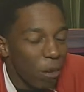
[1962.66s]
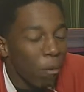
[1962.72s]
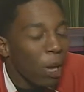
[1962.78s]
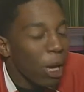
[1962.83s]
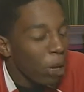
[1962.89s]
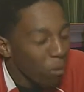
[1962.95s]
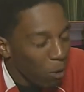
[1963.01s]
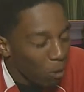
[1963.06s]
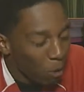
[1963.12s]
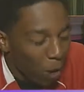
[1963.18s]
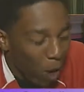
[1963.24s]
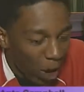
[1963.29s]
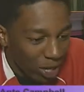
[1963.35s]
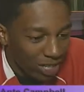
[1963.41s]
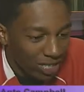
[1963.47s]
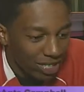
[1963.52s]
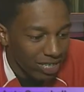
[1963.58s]
people
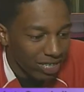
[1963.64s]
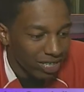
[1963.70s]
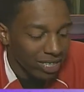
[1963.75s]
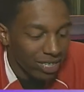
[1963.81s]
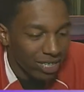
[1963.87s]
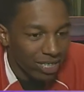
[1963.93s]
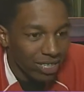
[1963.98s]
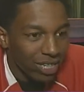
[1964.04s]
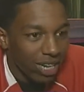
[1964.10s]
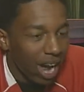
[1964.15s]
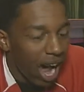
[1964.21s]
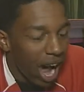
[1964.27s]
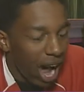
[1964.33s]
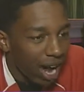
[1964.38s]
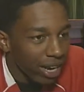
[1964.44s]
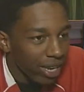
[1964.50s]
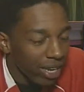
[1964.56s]
person,
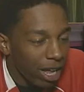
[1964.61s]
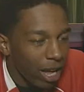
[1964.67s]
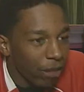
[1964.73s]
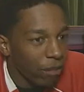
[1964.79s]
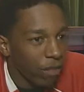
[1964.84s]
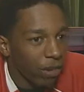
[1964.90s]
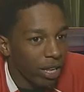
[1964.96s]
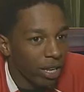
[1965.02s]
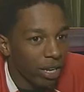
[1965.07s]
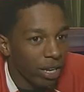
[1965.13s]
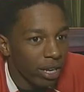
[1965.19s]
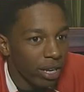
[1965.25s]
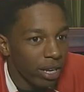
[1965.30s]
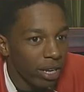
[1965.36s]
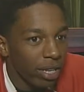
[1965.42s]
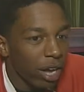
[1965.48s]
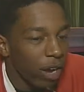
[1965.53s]
God
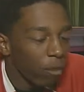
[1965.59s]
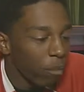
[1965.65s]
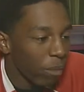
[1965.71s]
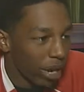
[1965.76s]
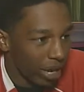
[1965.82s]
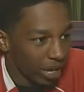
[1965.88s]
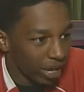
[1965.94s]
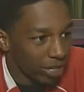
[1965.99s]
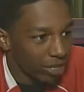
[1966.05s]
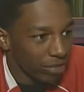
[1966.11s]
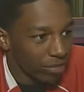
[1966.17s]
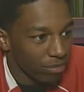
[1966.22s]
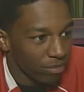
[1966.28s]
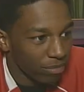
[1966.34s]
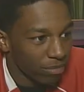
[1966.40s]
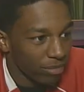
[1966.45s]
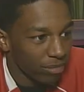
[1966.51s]
loving young man
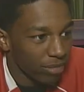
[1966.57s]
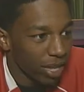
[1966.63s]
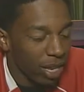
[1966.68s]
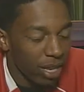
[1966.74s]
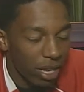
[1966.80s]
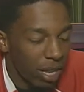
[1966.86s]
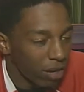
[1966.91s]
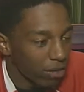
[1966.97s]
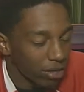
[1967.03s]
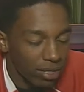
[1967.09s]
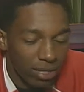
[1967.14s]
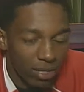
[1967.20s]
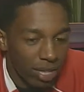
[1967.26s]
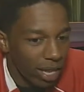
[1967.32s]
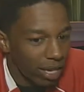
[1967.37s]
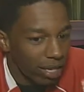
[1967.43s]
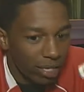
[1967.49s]
that
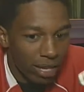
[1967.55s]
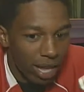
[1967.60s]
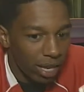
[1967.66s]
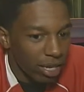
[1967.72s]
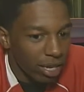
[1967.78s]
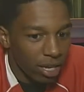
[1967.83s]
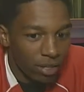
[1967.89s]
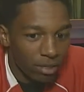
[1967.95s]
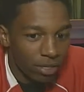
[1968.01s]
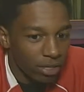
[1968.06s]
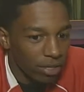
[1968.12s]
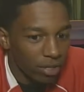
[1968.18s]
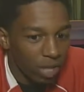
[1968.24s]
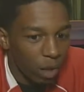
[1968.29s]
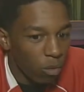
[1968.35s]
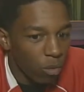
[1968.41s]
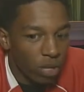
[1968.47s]

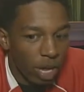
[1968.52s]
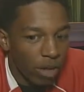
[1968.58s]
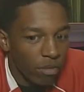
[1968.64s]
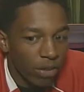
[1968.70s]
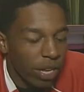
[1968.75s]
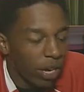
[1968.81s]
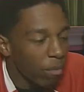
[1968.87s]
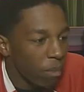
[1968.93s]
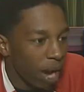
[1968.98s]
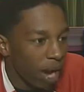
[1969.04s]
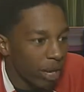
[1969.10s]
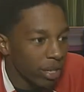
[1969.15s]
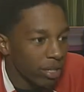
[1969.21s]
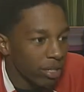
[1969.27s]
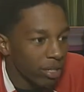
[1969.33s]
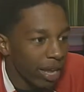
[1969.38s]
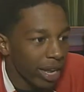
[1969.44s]
will love anybody.
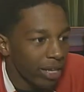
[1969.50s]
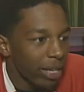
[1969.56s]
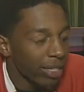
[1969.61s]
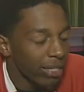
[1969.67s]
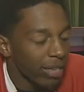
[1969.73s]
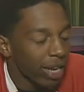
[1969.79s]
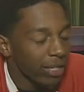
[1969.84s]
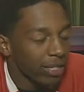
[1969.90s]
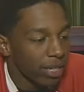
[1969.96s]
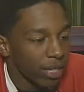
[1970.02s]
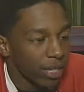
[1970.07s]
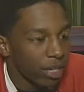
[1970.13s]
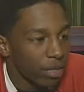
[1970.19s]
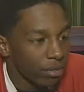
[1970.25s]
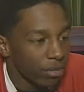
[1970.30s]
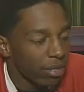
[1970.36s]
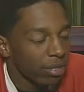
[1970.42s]
That's nice to
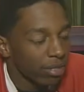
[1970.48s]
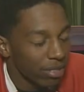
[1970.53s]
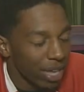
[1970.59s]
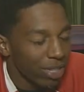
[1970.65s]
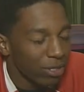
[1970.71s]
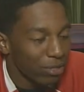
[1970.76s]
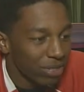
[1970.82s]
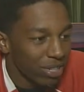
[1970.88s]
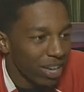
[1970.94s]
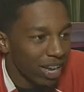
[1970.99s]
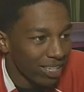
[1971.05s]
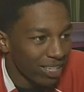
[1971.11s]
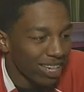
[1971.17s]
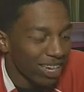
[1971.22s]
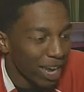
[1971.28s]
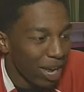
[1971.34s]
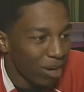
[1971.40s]
him. That's what
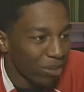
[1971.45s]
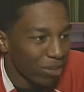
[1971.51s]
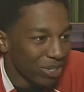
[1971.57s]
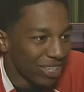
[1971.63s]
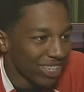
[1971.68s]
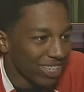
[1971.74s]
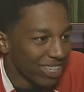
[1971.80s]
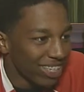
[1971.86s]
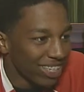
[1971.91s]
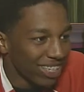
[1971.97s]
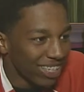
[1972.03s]
Deontay Campbell is.